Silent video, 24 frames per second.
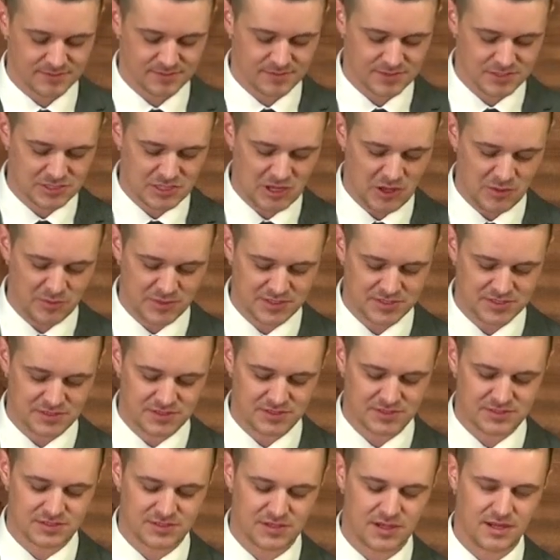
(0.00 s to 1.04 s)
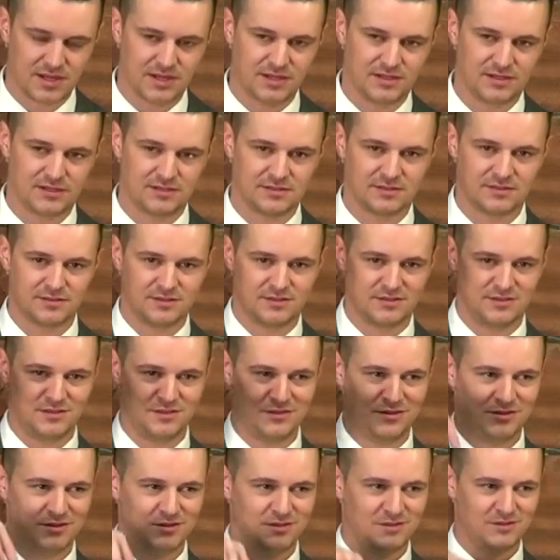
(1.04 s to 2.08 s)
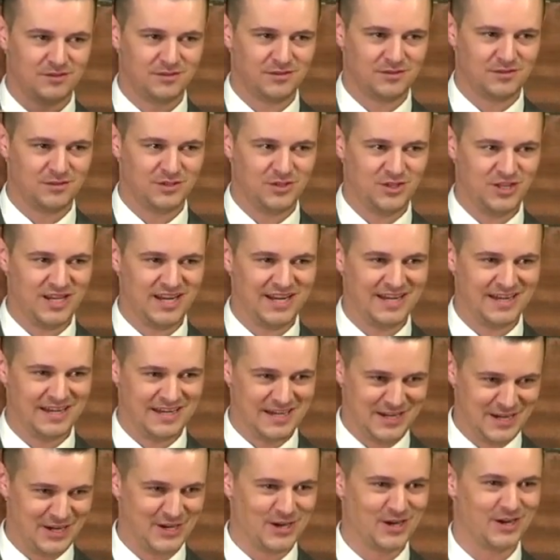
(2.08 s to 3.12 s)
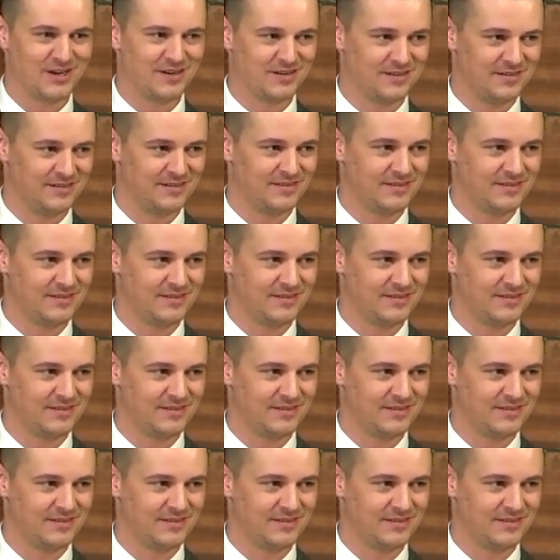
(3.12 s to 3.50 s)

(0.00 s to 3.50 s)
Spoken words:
The psalmist is saying, you get it here.